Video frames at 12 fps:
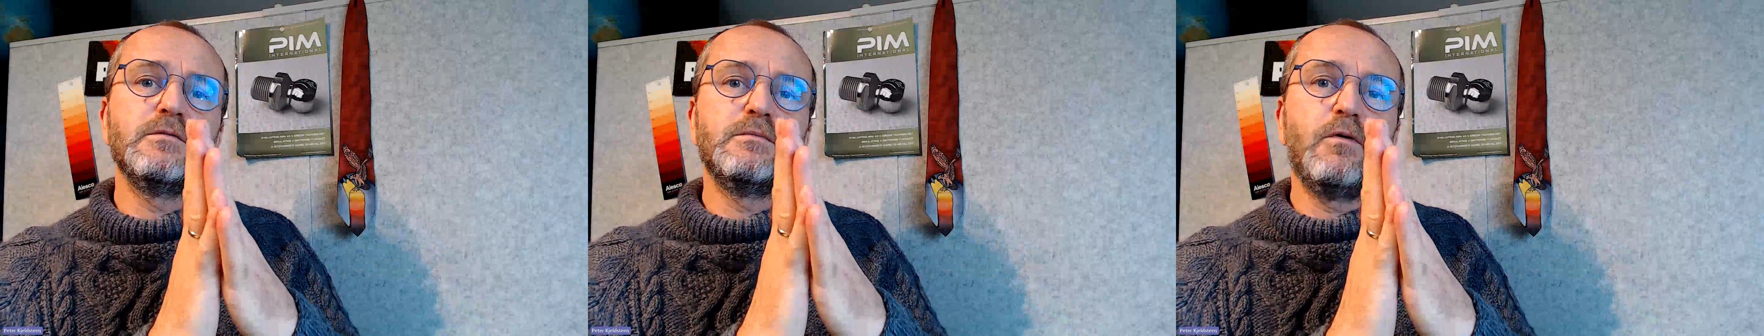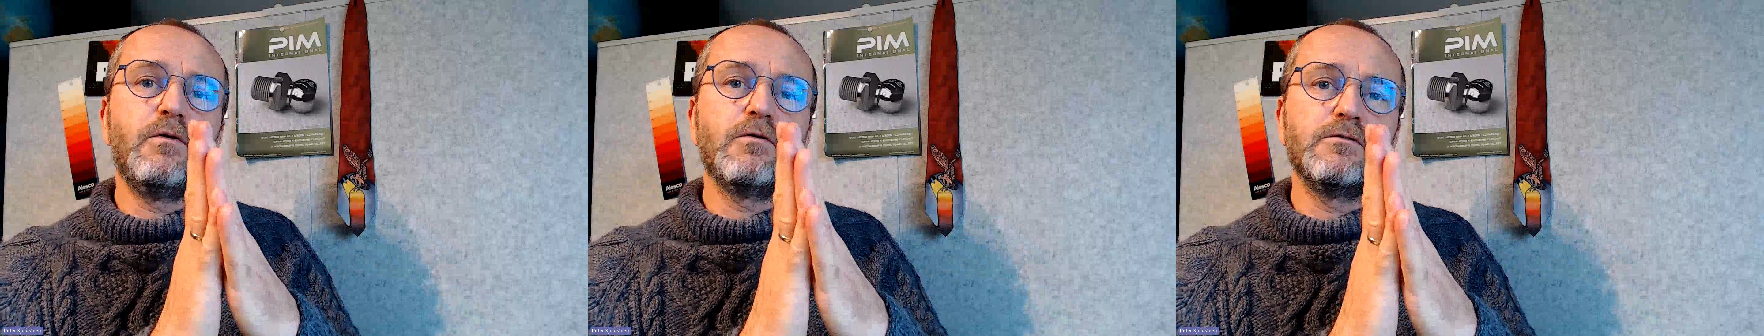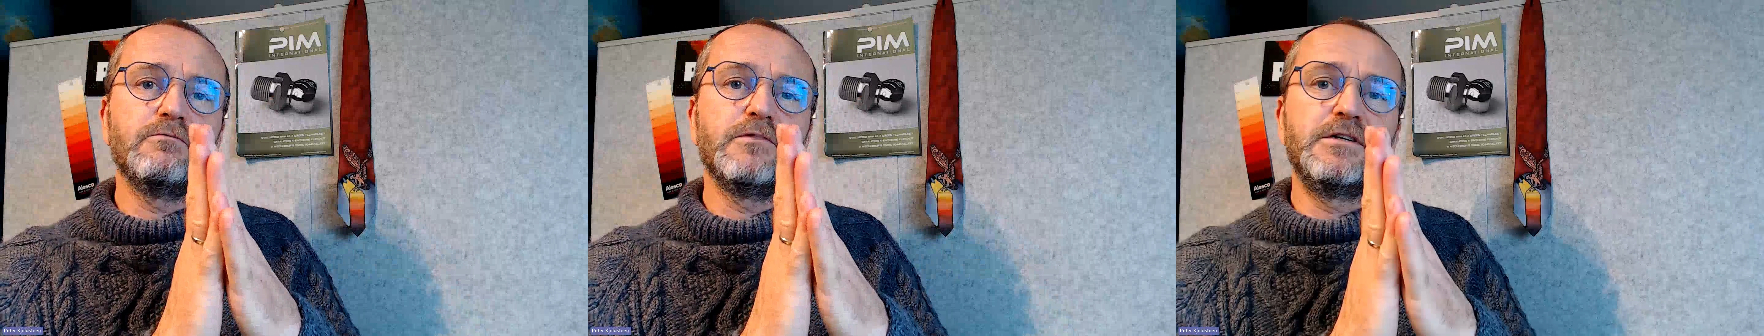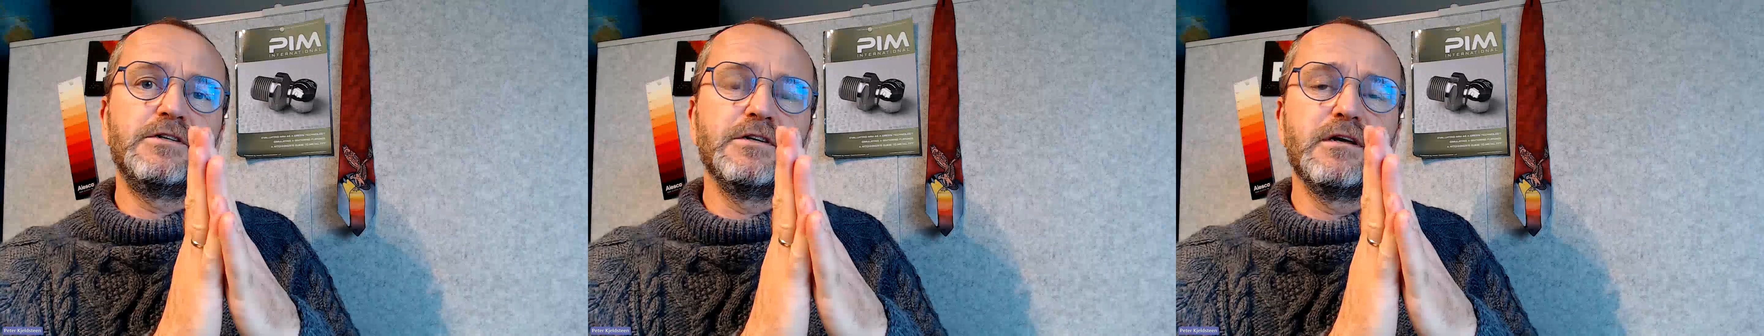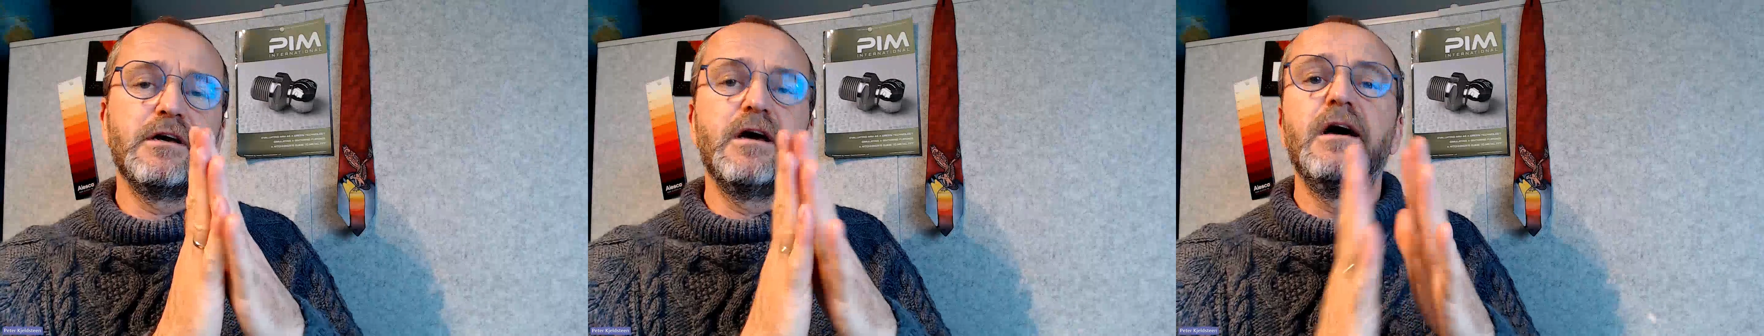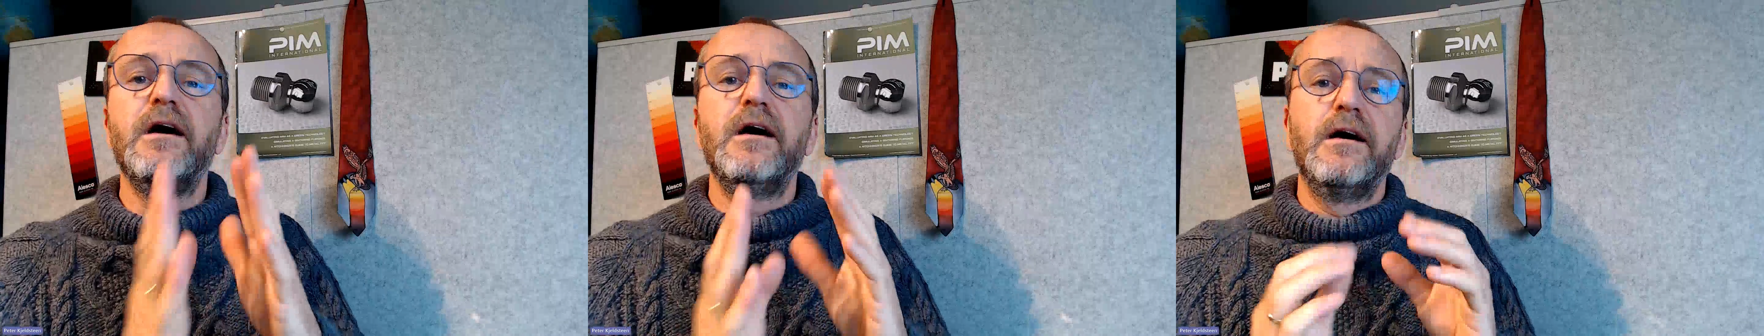border region,
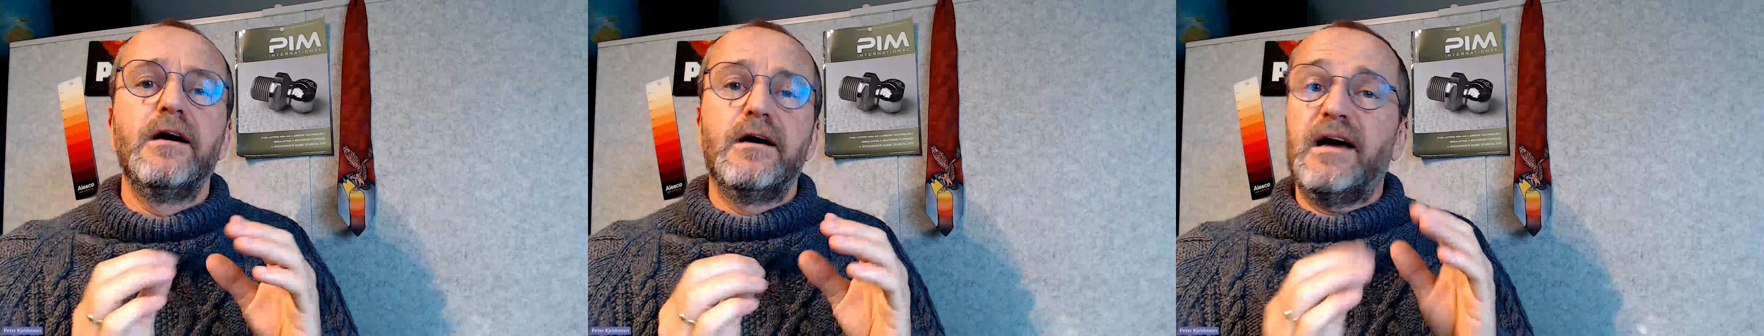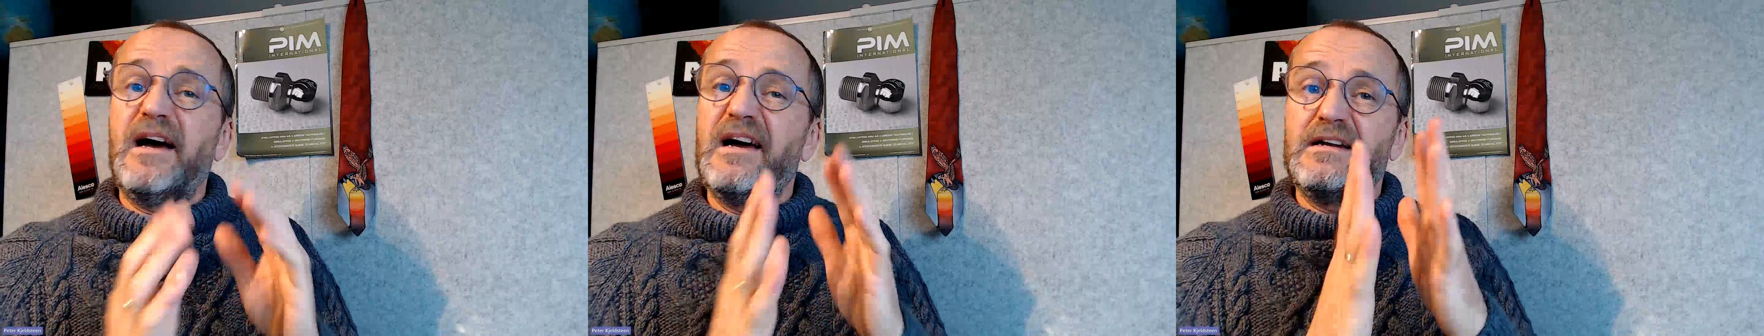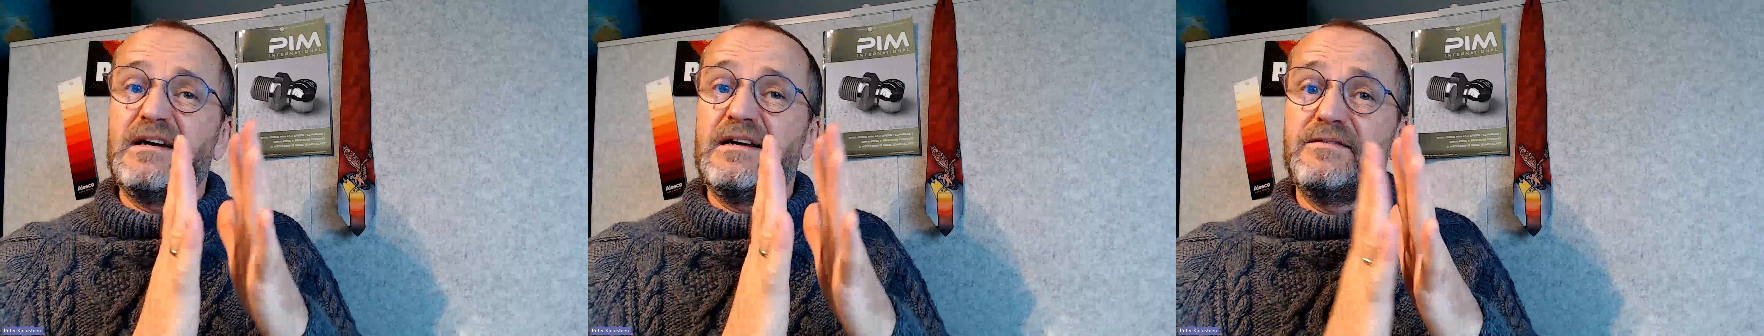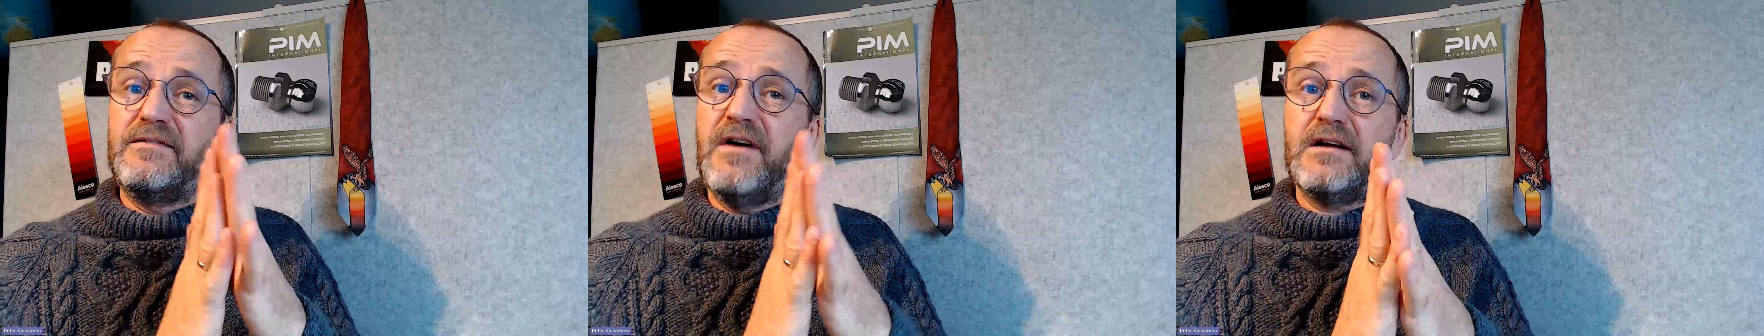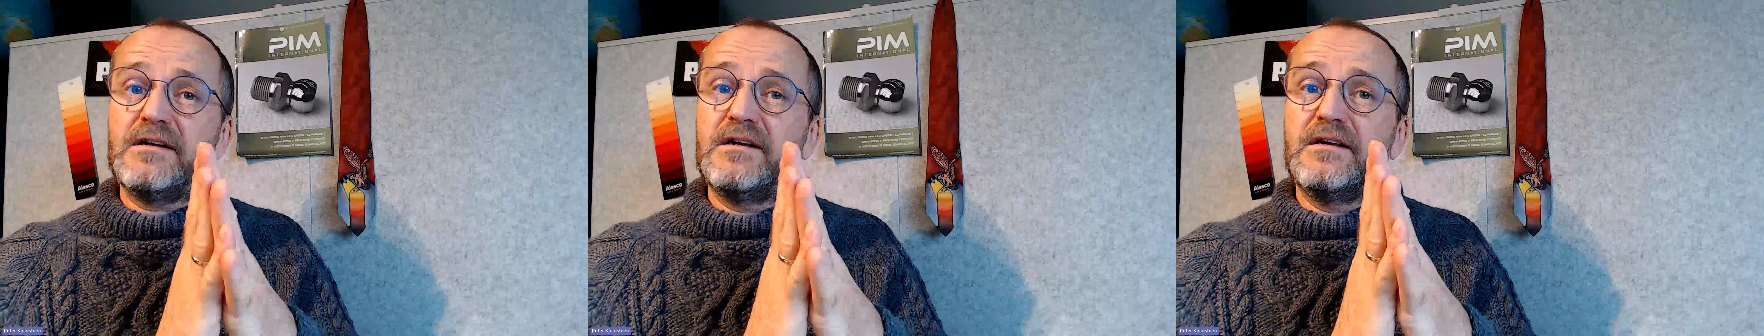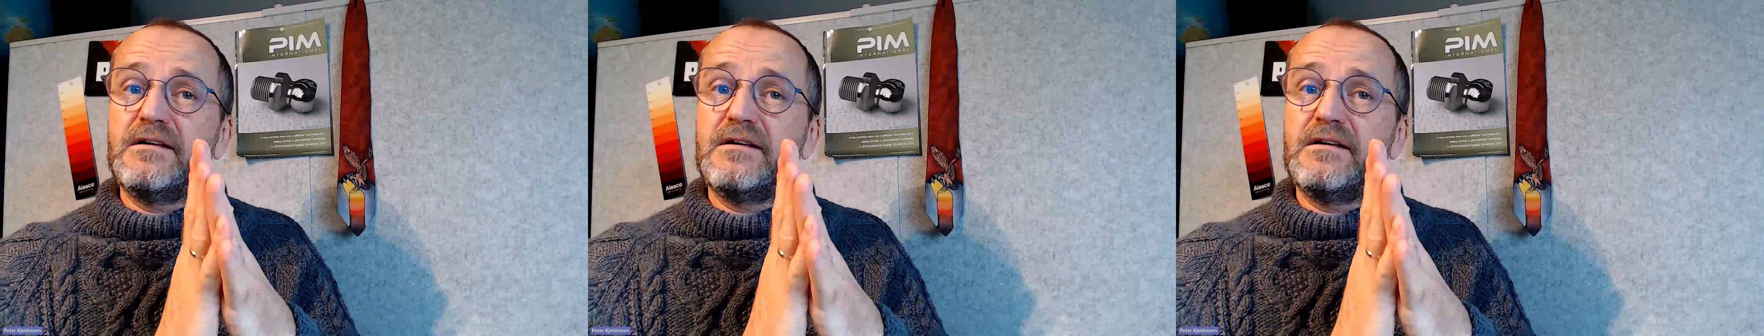and that